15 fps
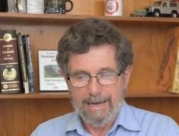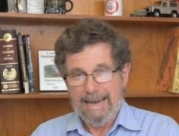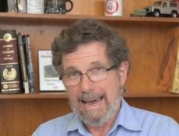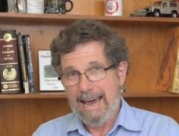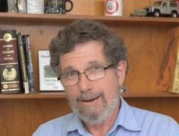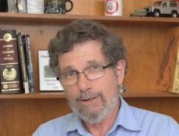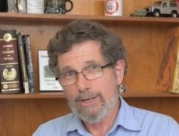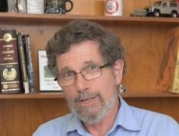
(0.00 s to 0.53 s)

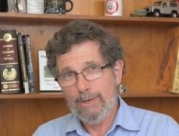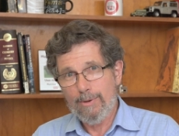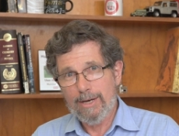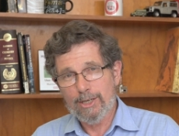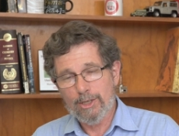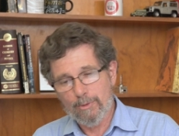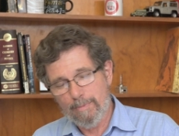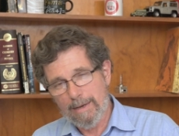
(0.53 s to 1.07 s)
how can you
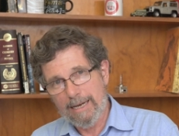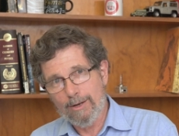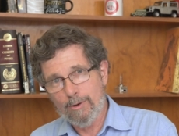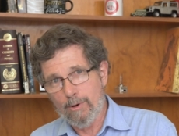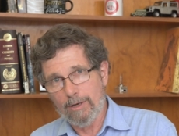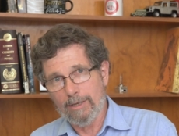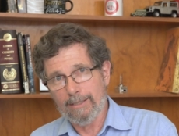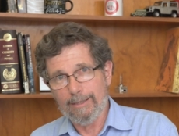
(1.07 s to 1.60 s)
expect
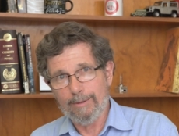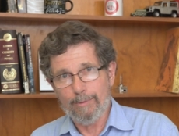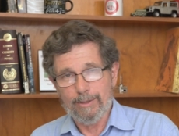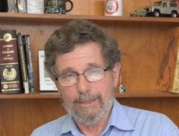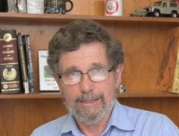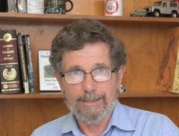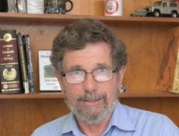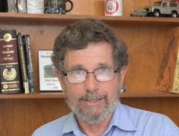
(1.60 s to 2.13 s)
quality
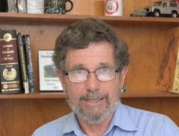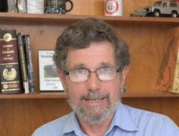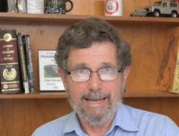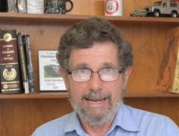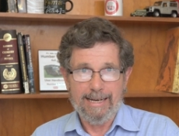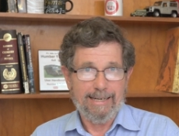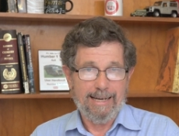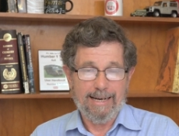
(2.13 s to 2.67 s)
work to
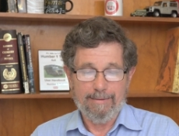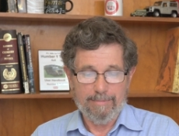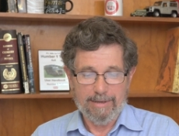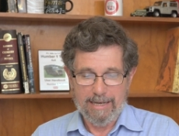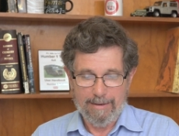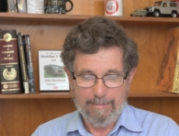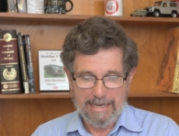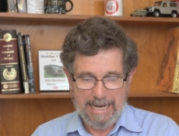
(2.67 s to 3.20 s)
end up
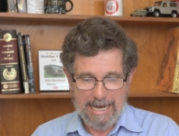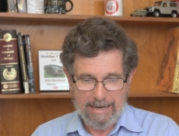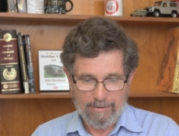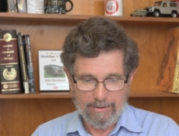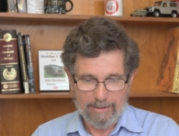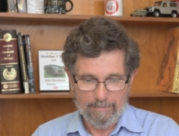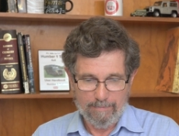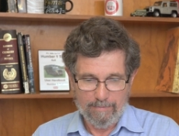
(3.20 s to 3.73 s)
coming
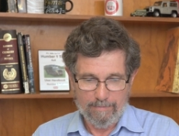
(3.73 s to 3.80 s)
out?